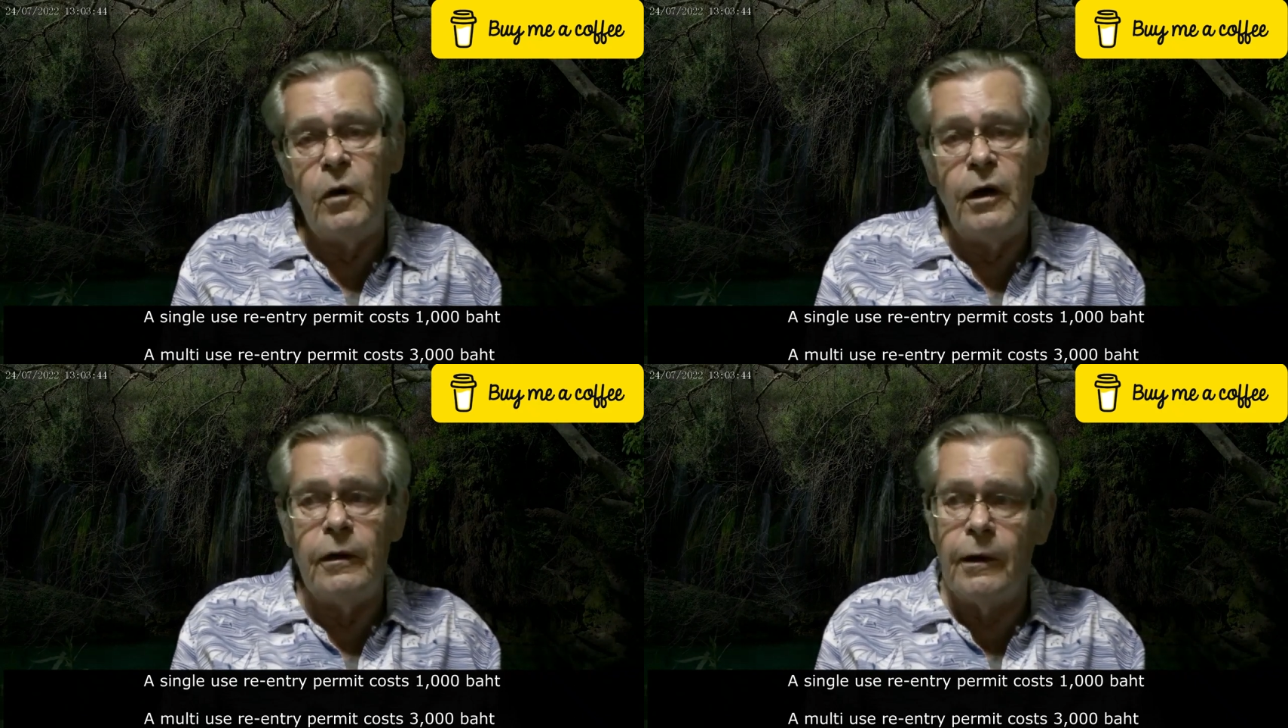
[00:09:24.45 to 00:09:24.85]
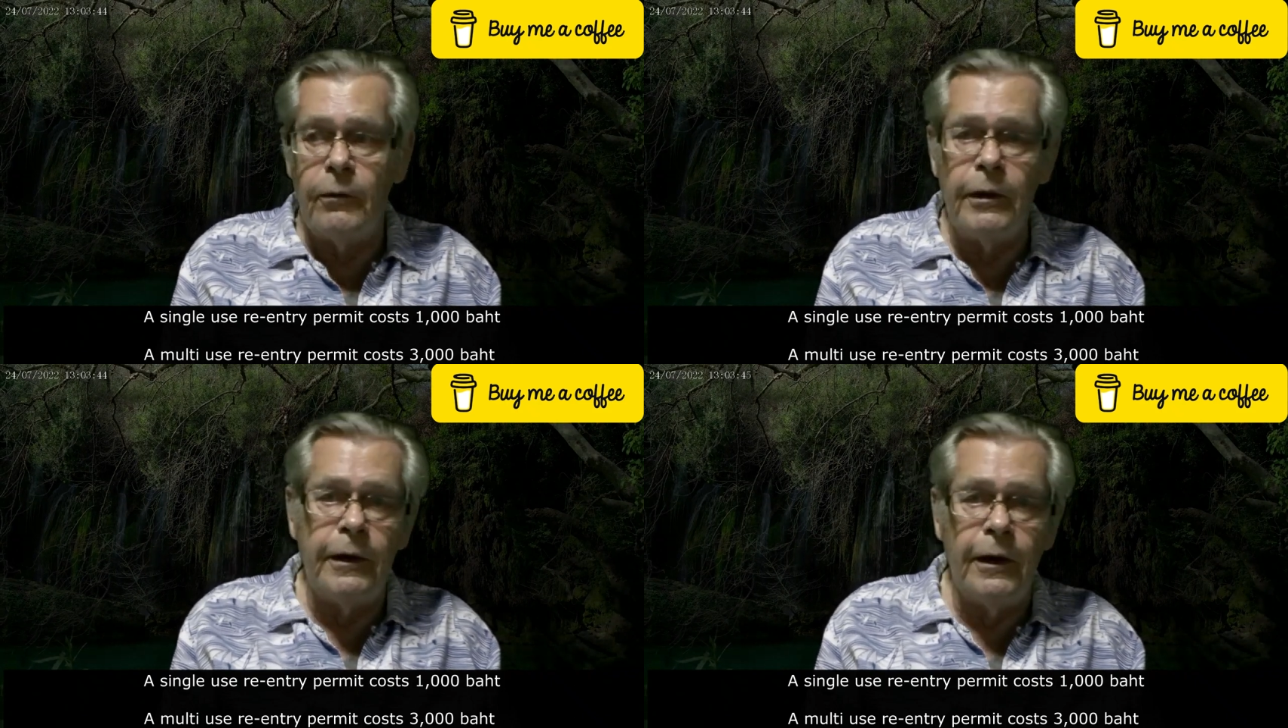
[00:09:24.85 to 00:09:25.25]
where you're
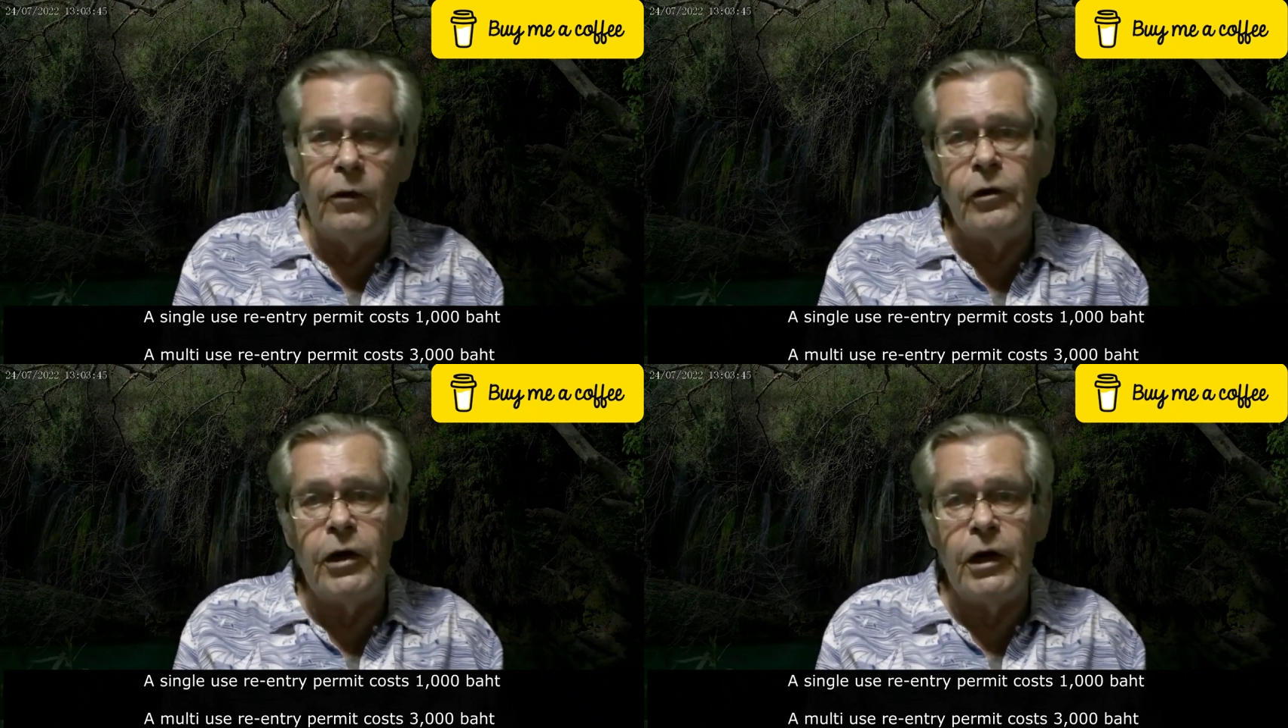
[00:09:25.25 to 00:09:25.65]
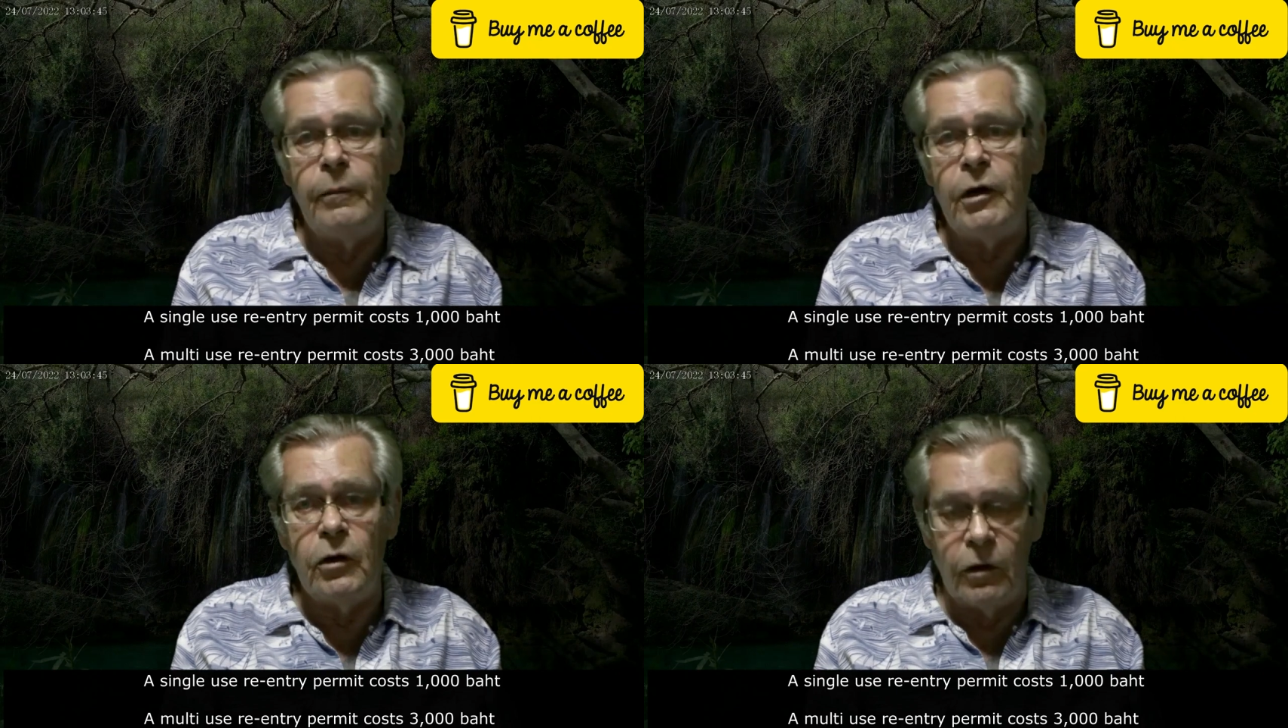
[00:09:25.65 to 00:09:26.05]
going, and how long you're going to
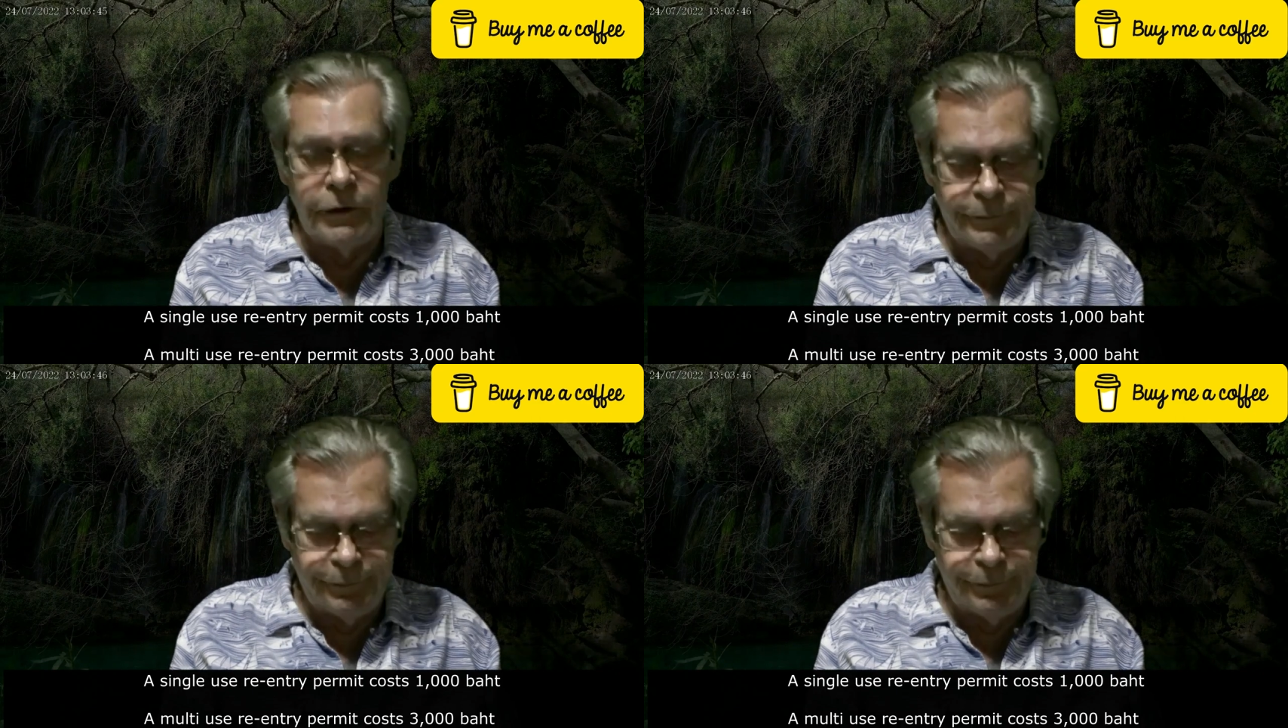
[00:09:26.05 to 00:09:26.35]
be gone.